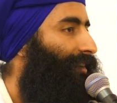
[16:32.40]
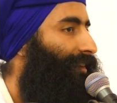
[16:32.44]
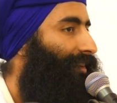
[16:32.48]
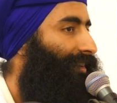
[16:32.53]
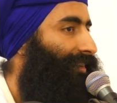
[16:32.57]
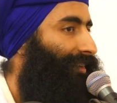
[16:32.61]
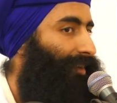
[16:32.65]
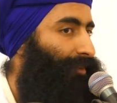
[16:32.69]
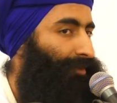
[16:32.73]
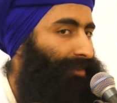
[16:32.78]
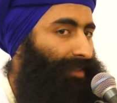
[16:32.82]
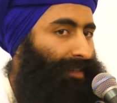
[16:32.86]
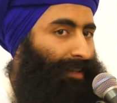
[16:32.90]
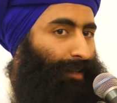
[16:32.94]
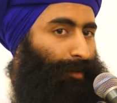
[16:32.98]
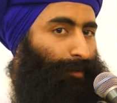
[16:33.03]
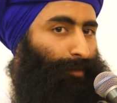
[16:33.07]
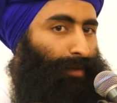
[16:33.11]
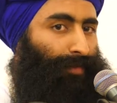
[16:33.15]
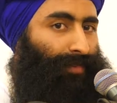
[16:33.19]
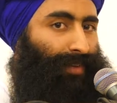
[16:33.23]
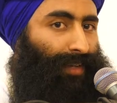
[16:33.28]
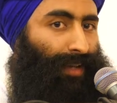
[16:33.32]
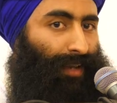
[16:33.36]
gives a little
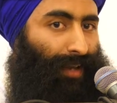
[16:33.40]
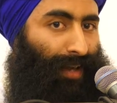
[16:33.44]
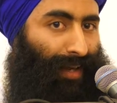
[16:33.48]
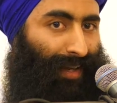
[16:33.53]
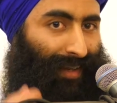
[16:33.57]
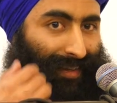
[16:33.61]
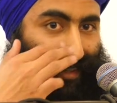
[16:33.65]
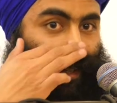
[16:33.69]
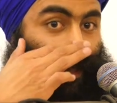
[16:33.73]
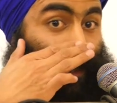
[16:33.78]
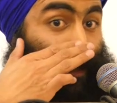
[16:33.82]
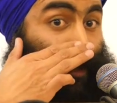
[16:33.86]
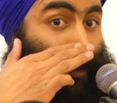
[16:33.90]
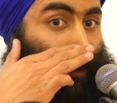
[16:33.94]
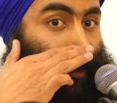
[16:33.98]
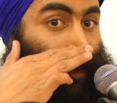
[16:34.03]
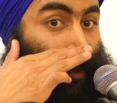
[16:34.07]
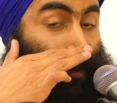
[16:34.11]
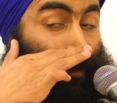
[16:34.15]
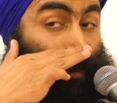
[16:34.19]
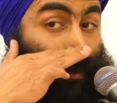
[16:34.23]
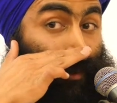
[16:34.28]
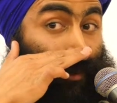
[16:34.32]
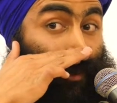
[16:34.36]
bit of a lightness to
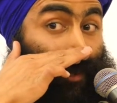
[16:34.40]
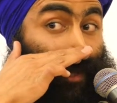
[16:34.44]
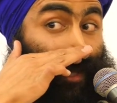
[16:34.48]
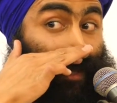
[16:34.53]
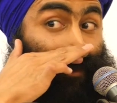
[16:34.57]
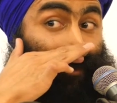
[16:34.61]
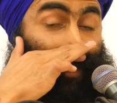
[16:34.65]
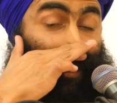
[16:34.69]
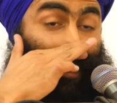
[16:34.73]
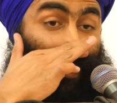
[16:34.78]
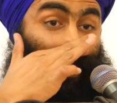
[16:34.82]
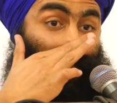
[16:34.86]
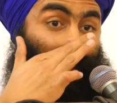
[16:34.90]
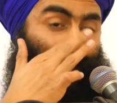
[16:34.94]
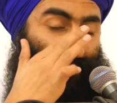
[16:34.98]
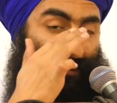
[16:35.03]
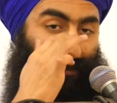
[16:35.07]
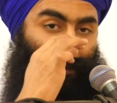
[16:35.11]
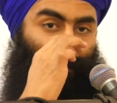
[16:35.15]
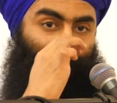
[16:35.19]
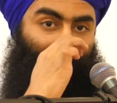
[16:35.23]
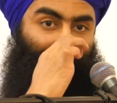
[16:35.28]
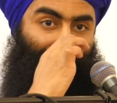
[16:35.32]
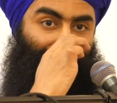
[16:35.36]
the mood, I find.
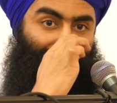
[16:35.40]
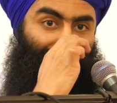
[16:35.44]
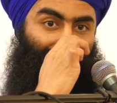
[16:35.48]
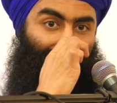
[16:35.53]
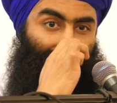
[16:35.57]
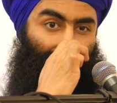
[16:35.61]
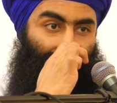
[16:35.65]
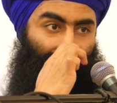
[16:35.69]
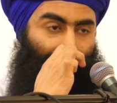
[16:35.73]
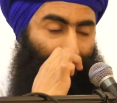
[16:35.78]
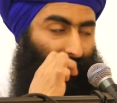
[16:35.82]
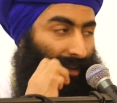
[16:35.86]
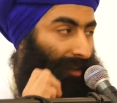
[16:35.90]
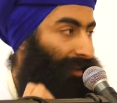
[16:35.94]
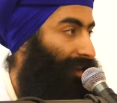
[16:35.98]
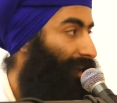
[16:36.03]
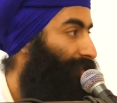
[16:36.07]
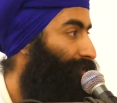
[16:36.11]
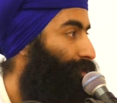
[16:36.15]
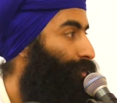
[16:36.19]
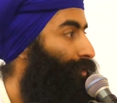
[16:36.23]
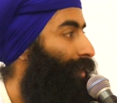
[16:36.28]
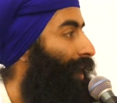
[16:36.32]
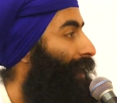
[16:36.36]

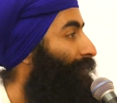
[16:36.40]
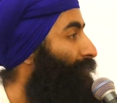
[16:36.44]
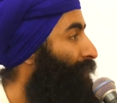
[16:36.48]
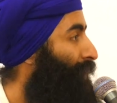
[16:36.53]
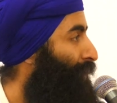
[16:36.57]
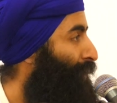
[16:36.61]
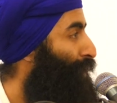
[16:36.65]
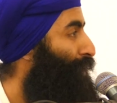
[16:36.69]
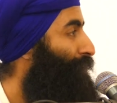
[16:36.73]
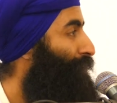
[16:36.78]
If you haven't heard